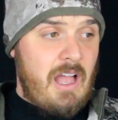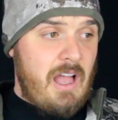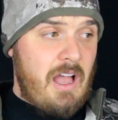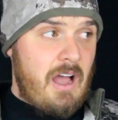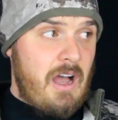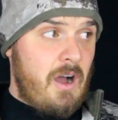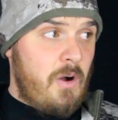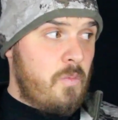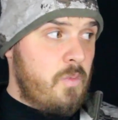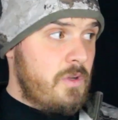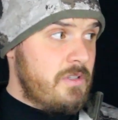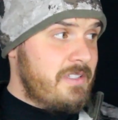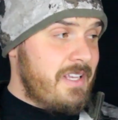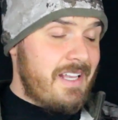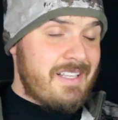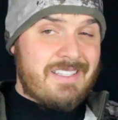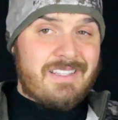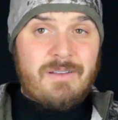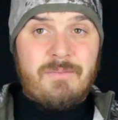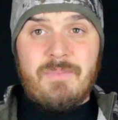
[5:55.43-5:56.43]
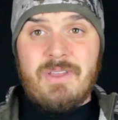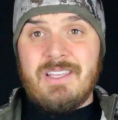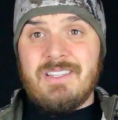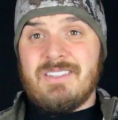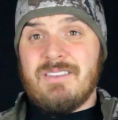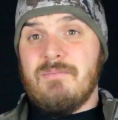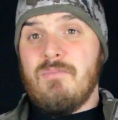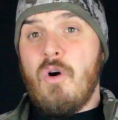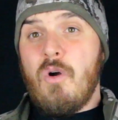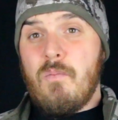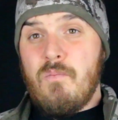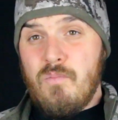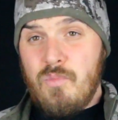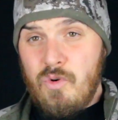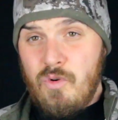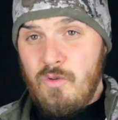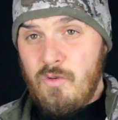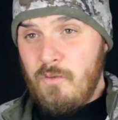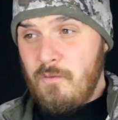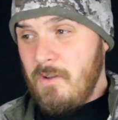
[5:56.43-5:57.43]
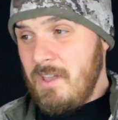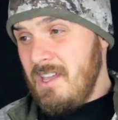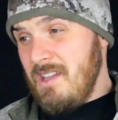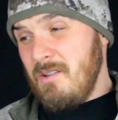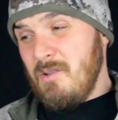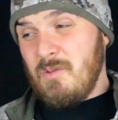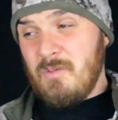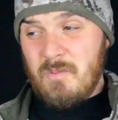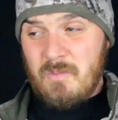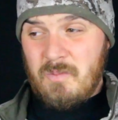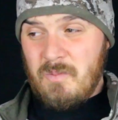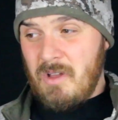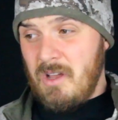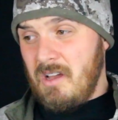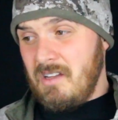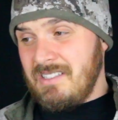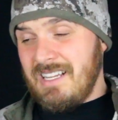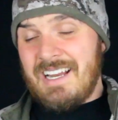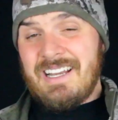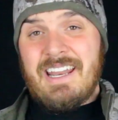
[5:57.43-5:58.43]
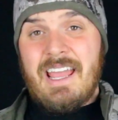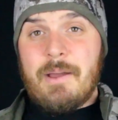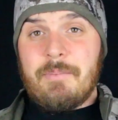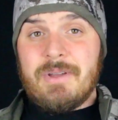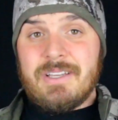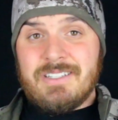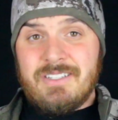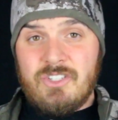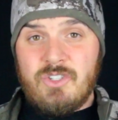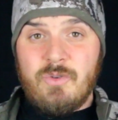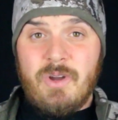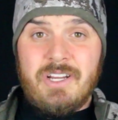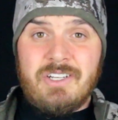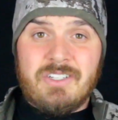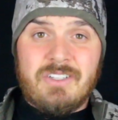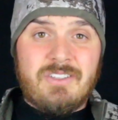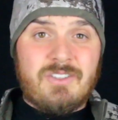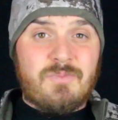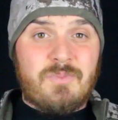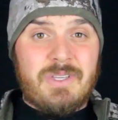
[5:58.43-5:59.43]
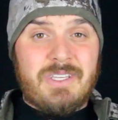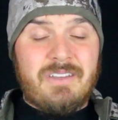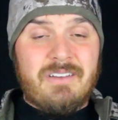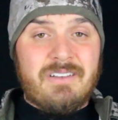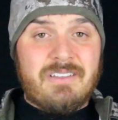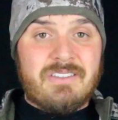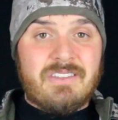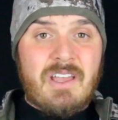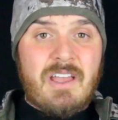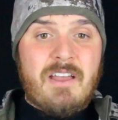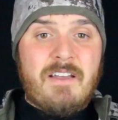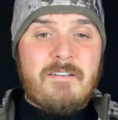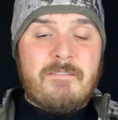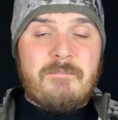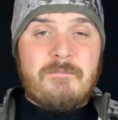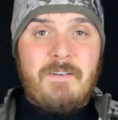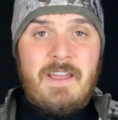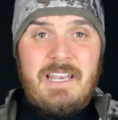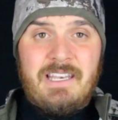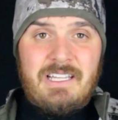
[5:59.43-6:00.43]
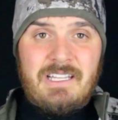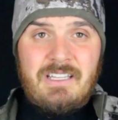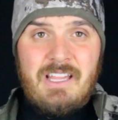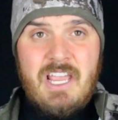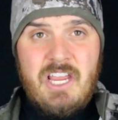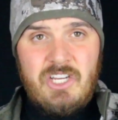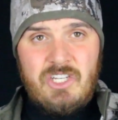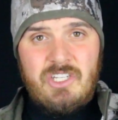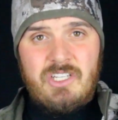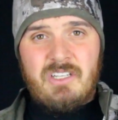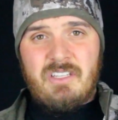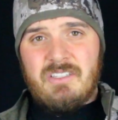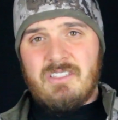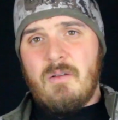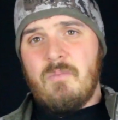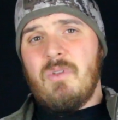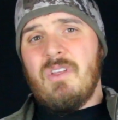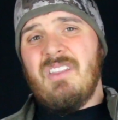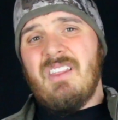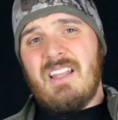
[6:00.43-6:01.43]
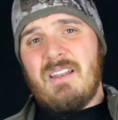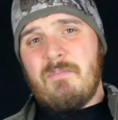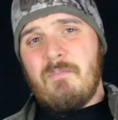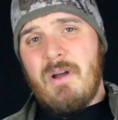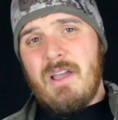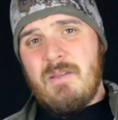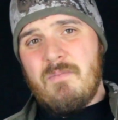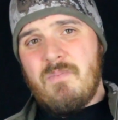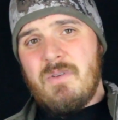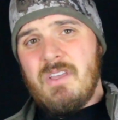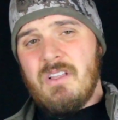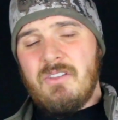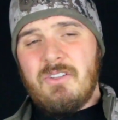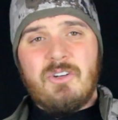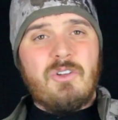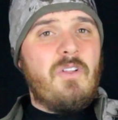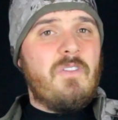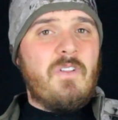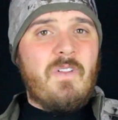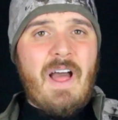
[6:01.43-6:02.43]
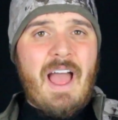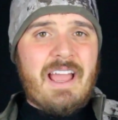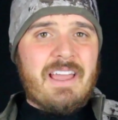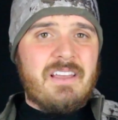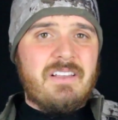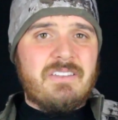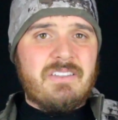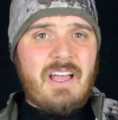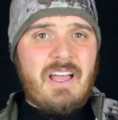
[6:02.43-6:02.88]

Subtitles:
We'll test them in some more moving, dynamic situations because ventilation is something that might be a little on the lacking